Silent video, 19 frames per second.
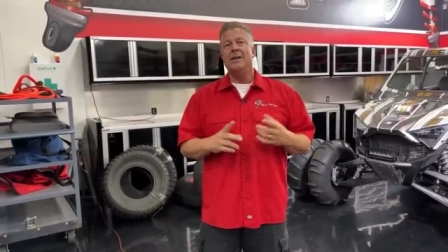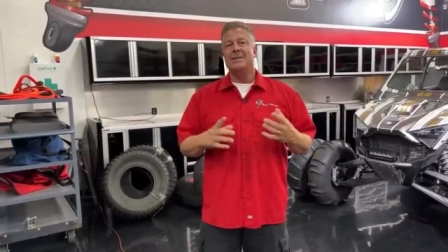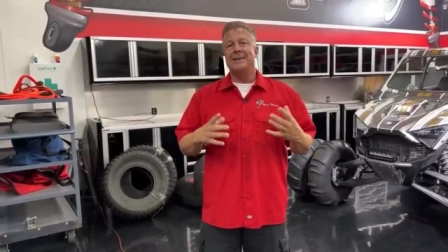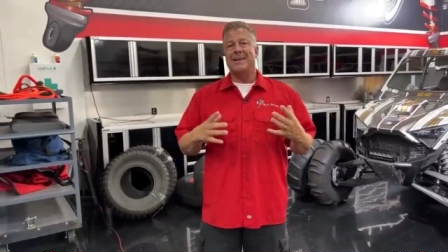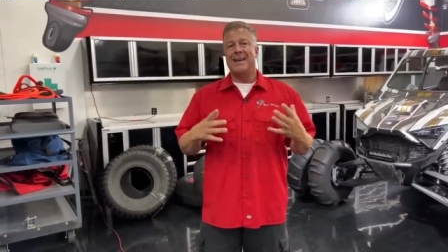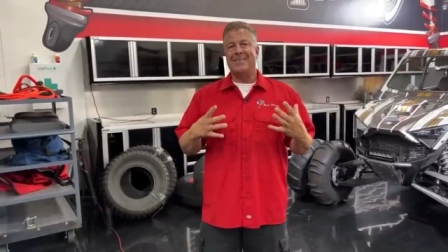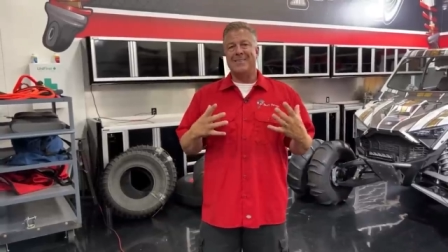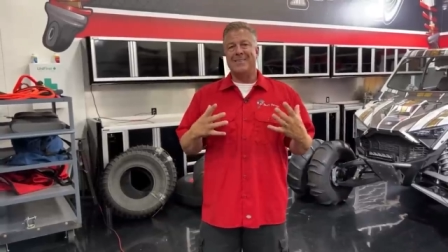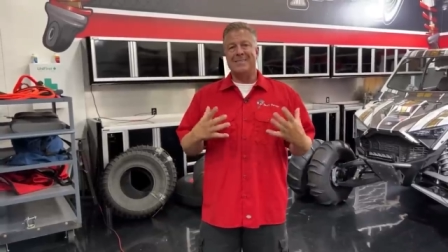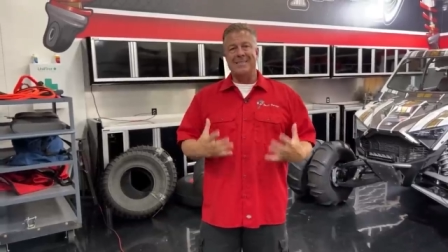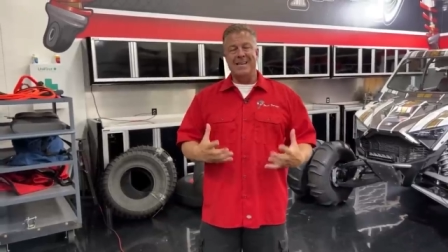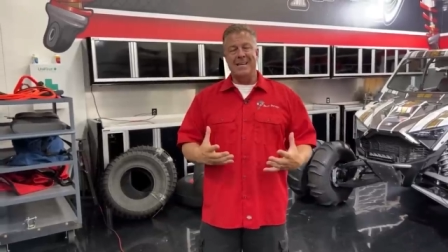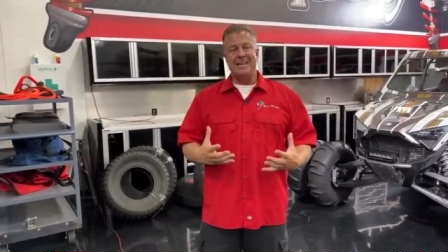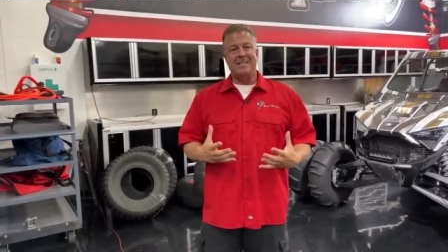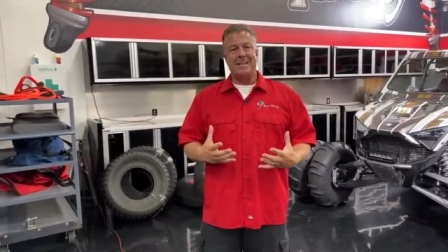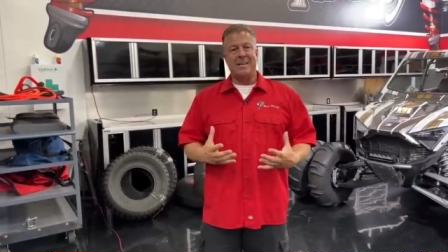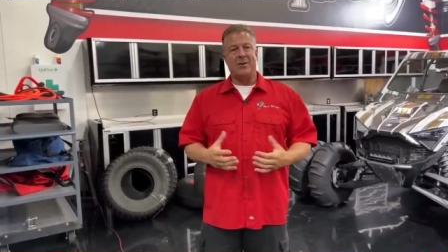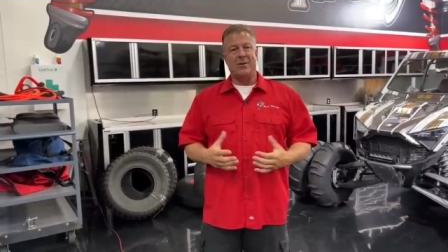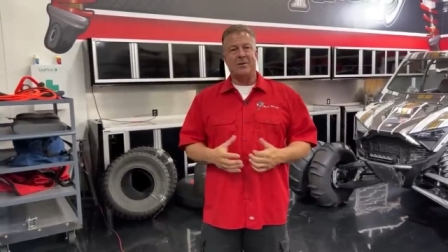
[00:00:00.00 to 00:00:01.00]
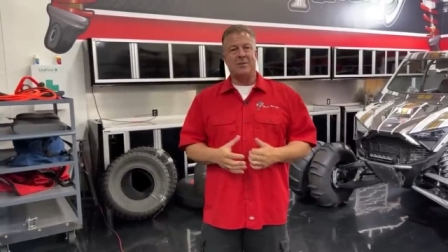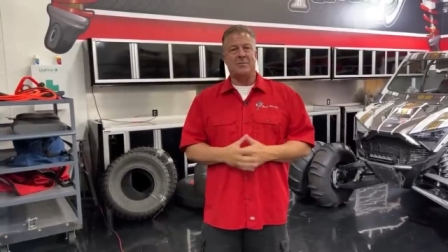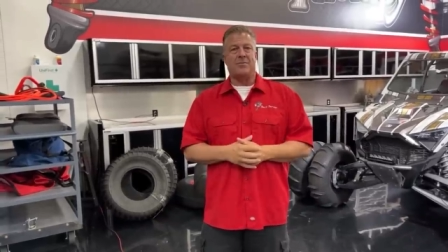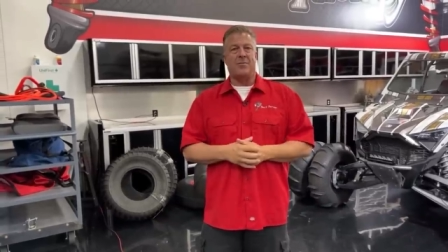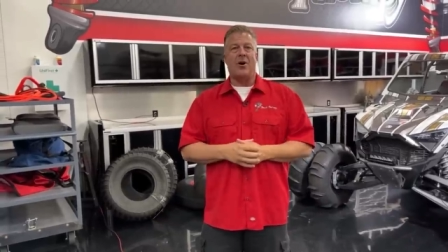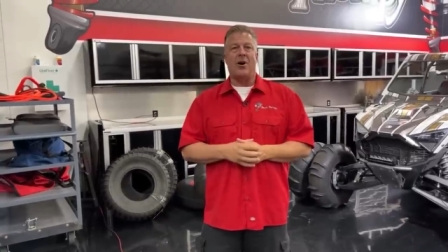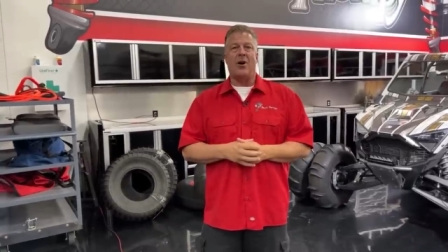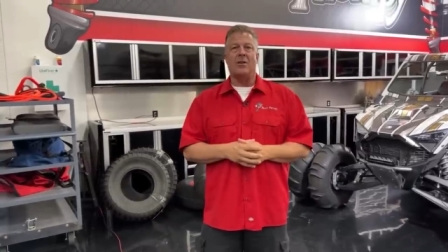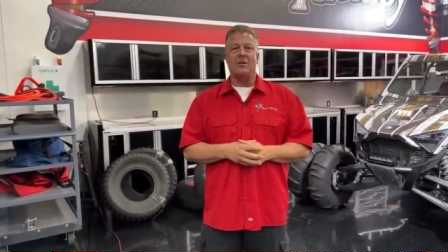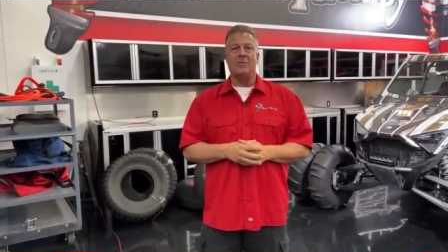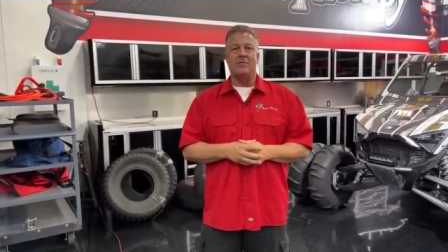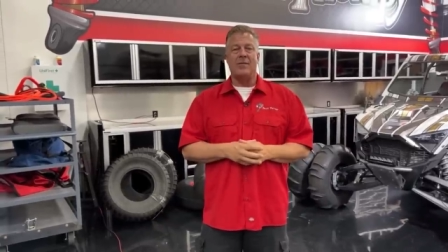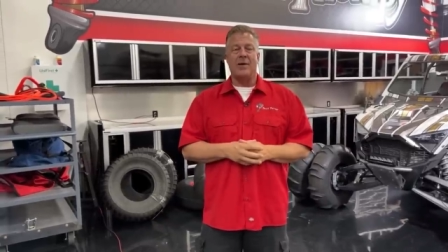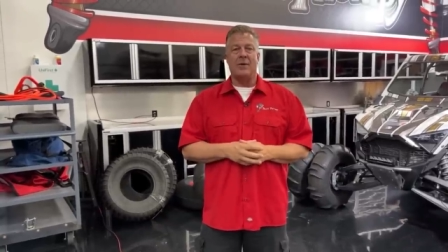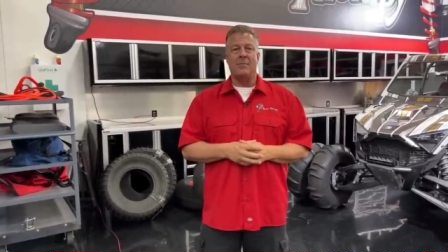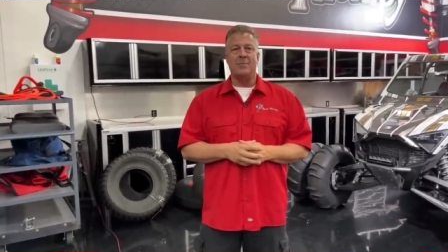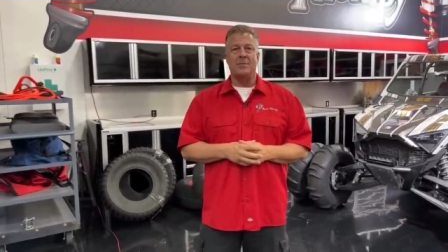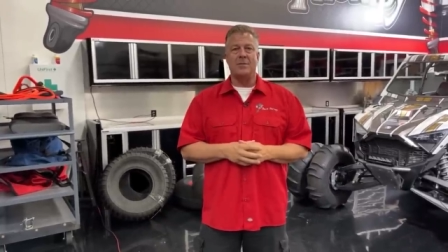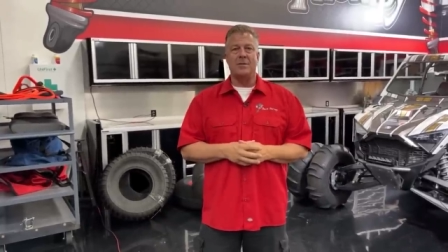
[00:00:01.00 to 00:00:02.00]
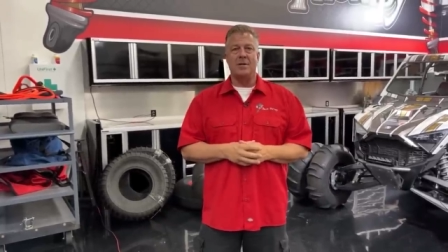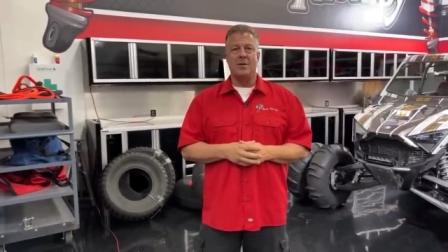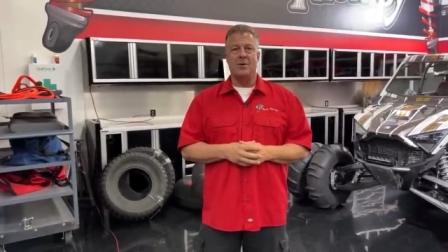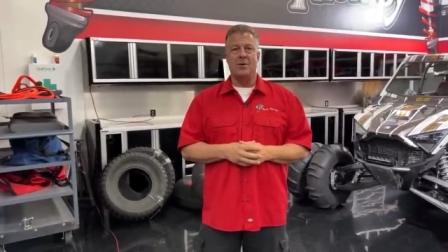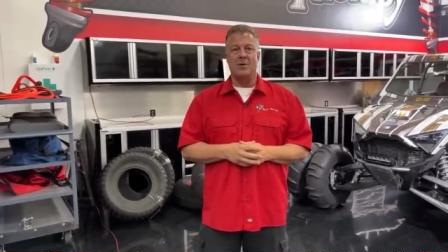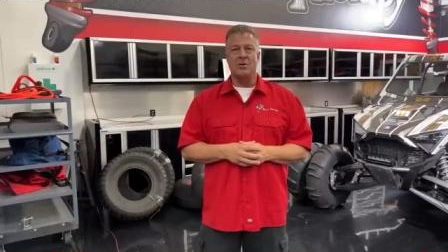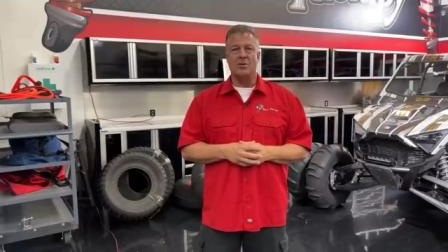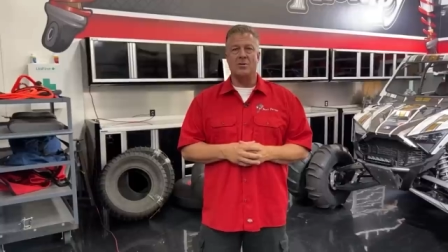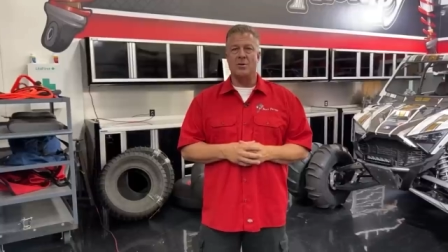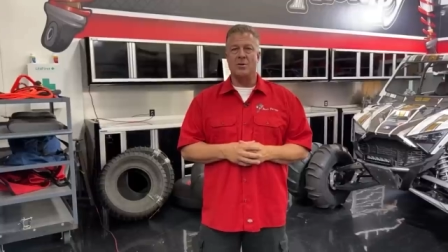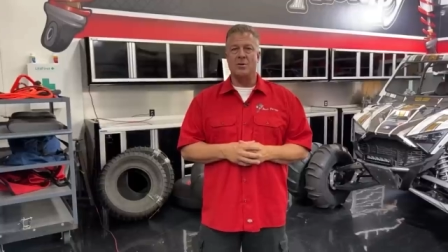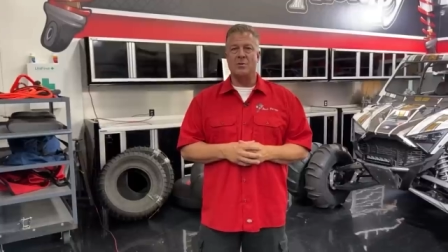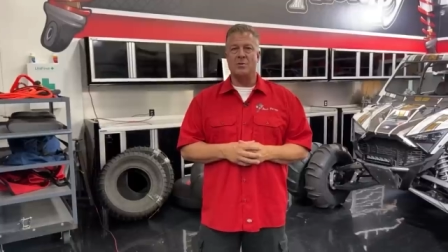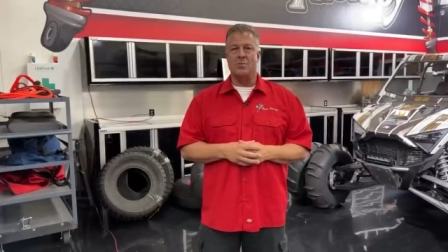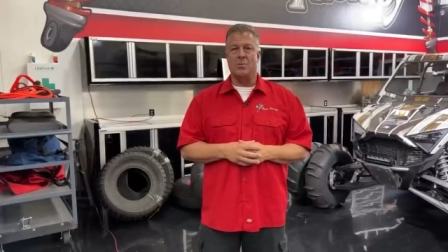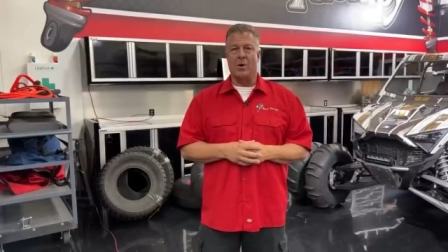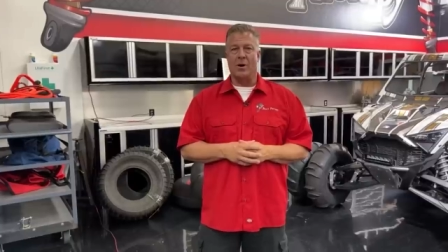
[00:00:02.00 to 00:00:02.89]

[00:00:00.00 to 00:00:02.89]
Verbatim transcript: to get the details for all of them so you can choose